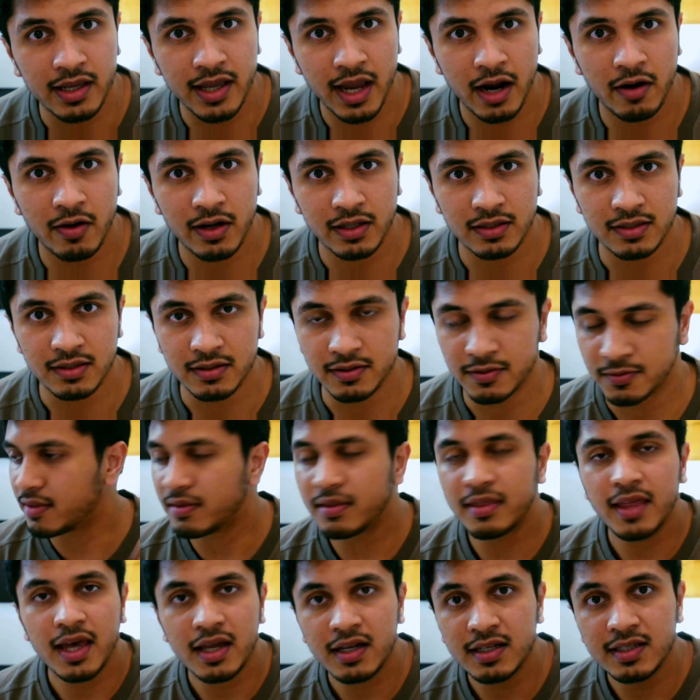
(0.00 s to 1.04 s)
character,
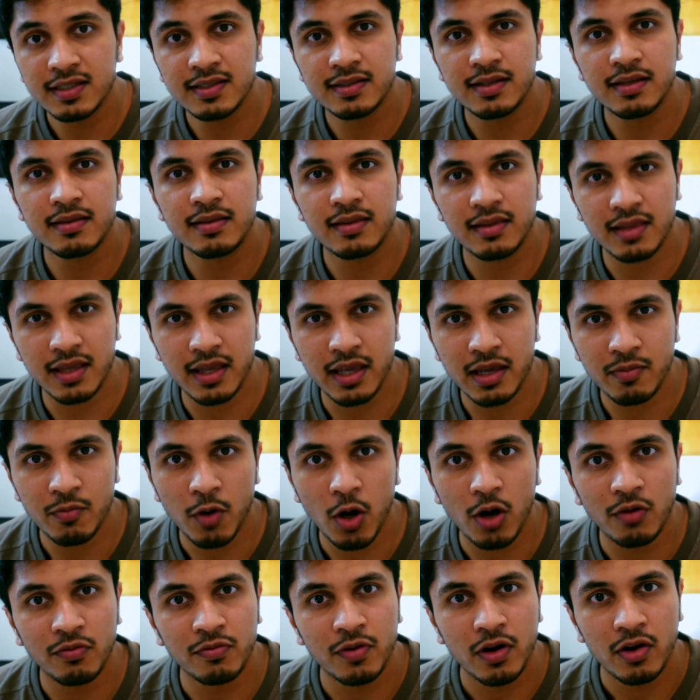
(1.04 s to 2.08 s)
and that is the theme
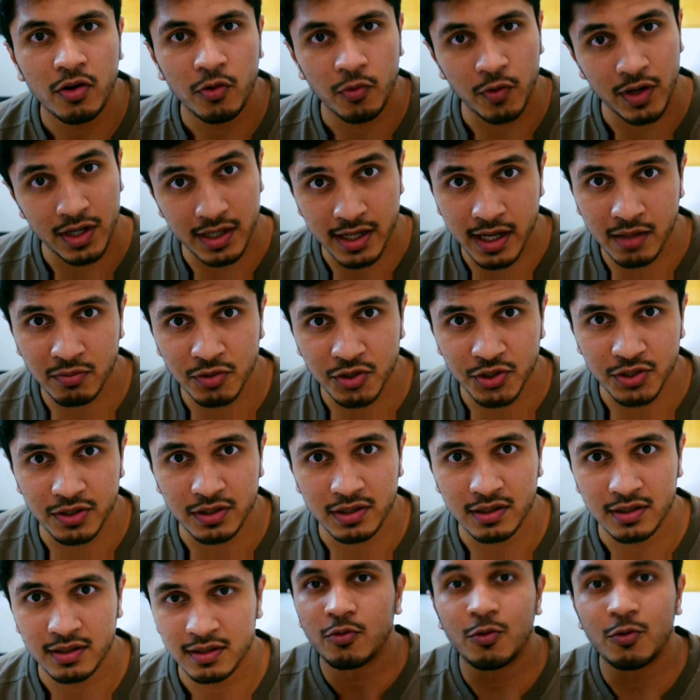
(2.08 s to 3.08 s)
of redemption.